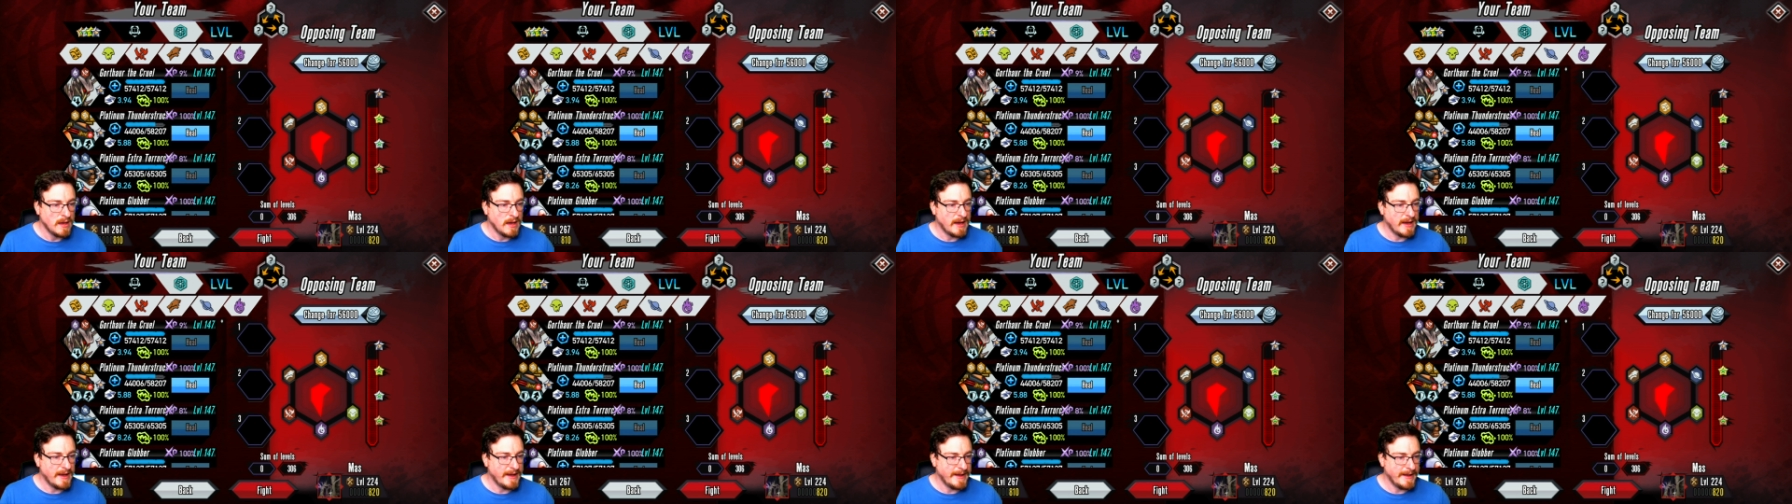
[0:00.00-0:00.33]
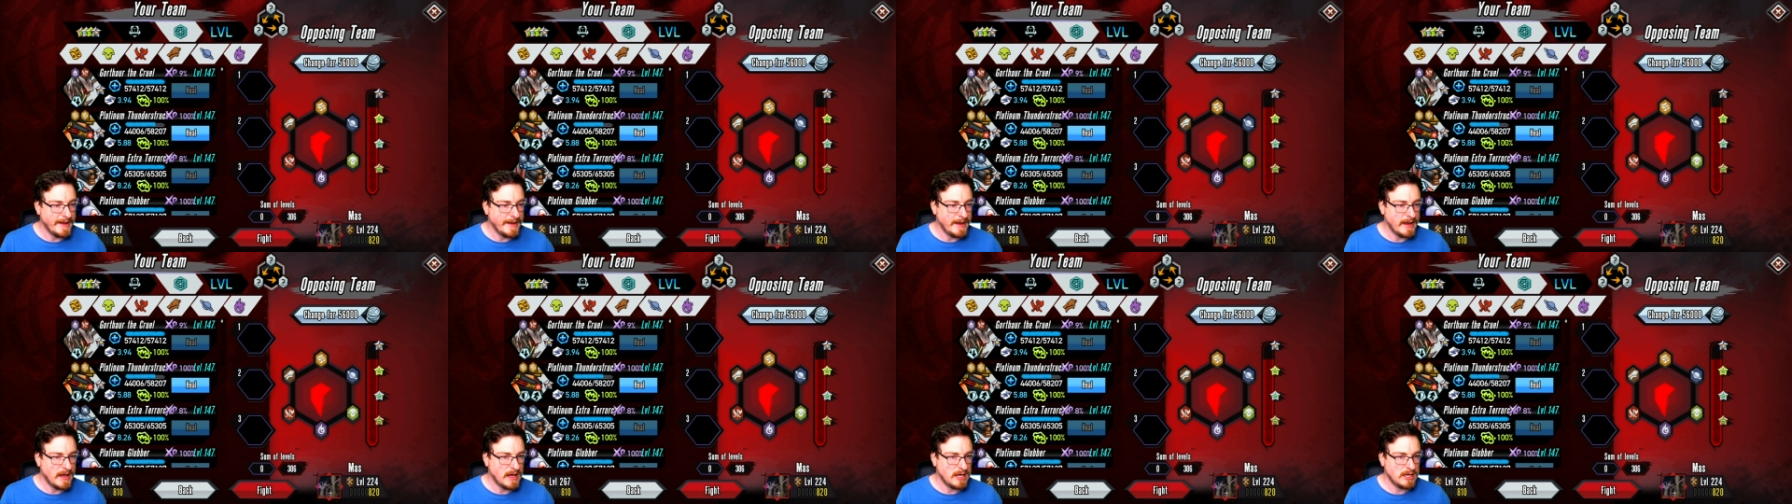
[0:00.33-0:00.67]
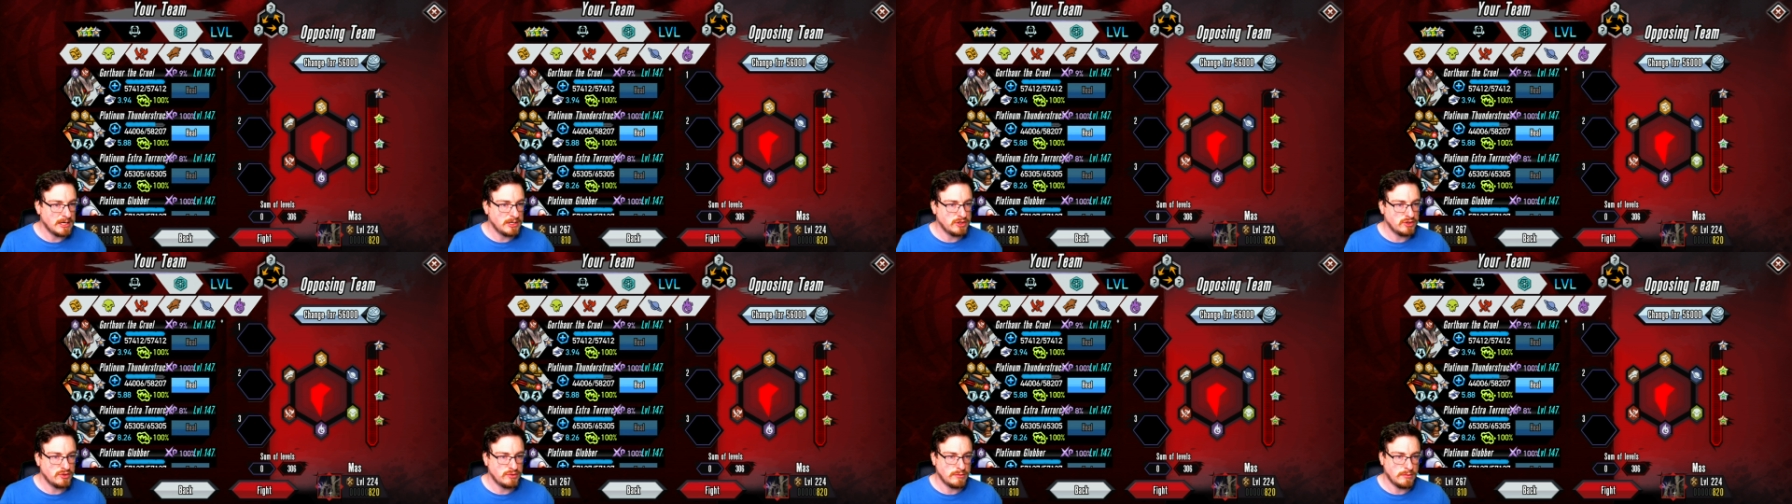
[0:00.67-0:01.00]
Uh,
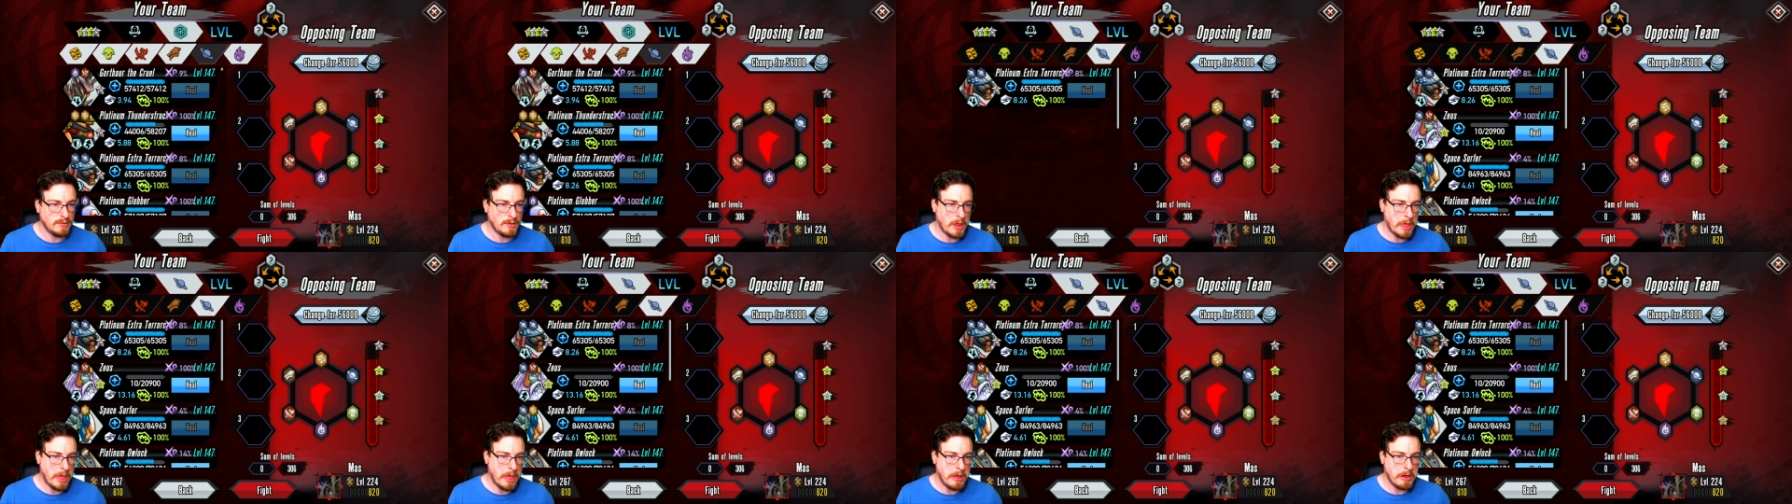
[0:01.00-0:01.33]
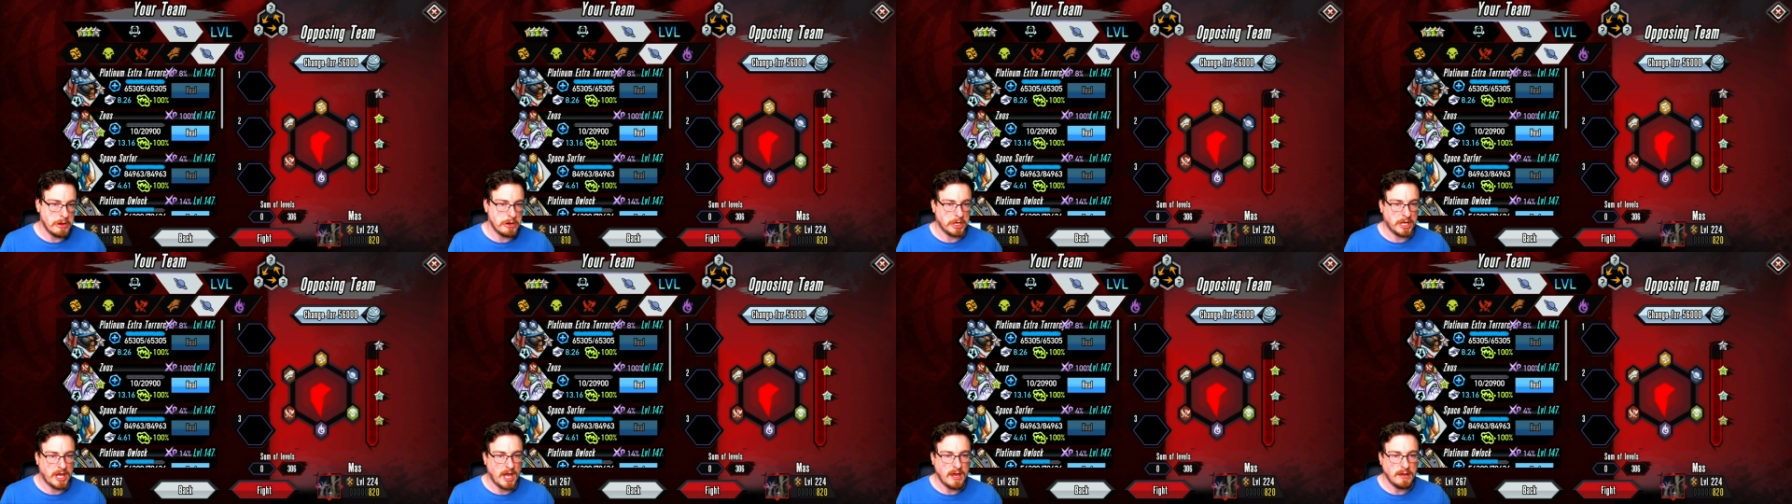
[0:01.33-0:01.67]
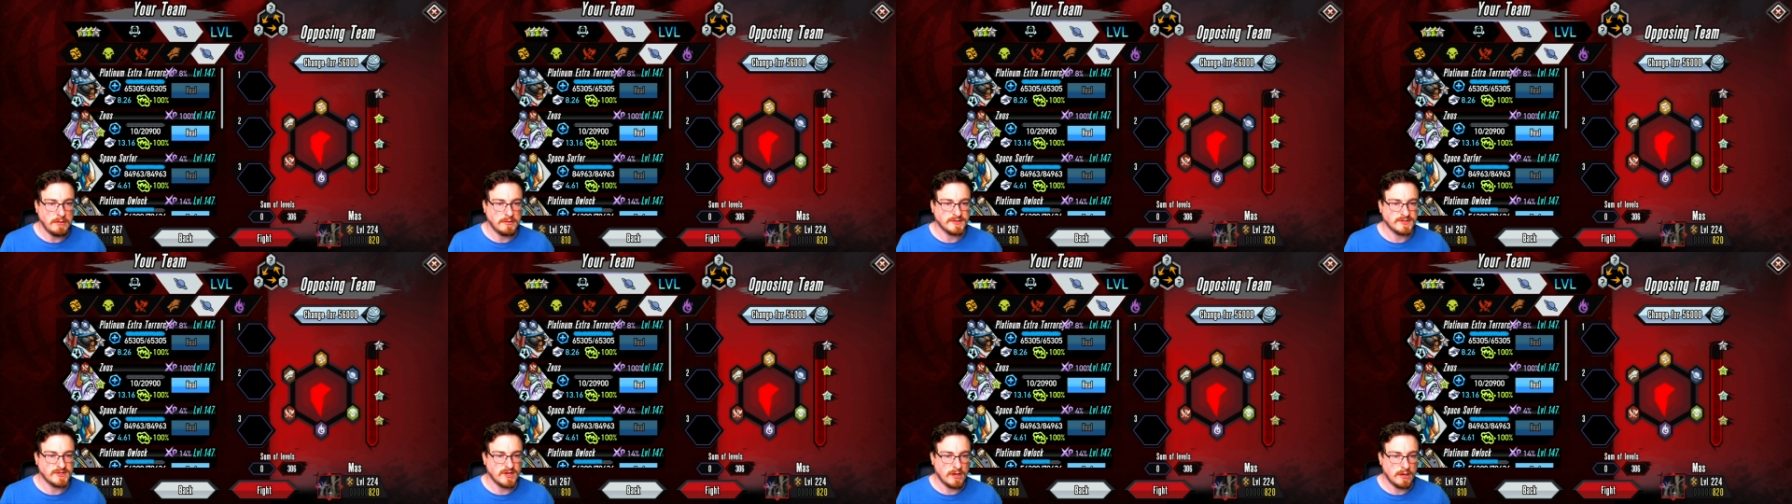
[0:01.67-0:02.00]
yeah, okay,
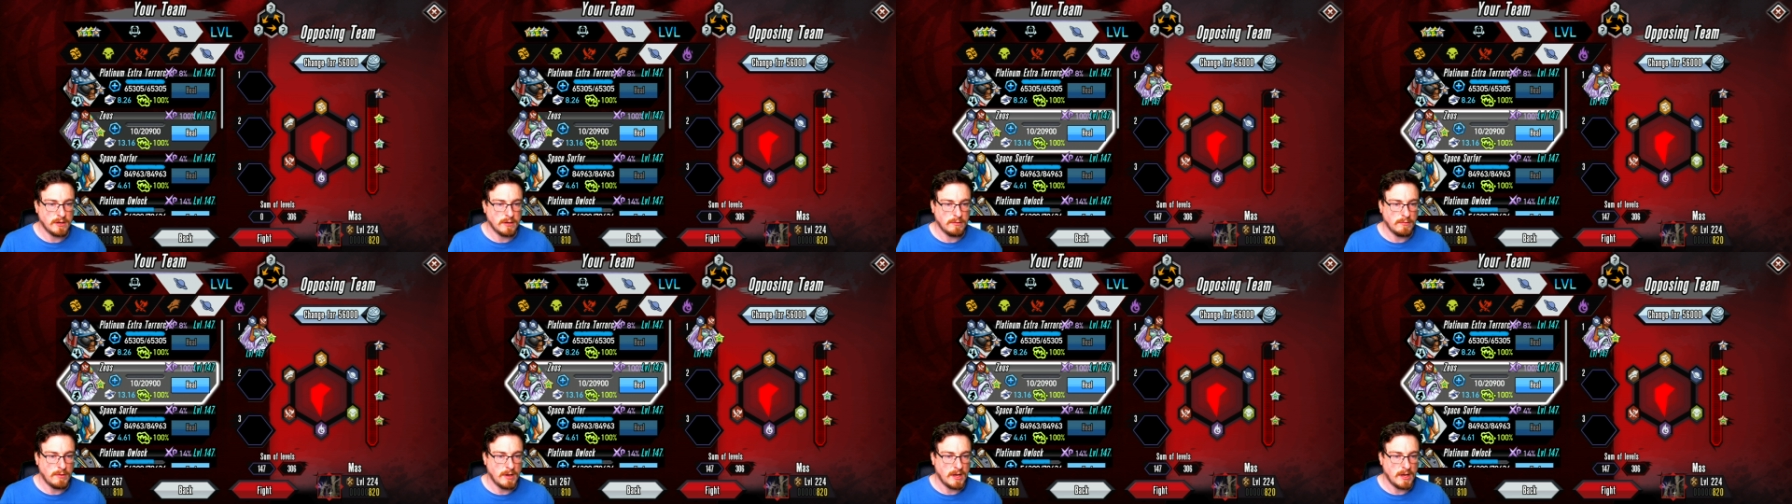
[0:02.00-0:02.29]
so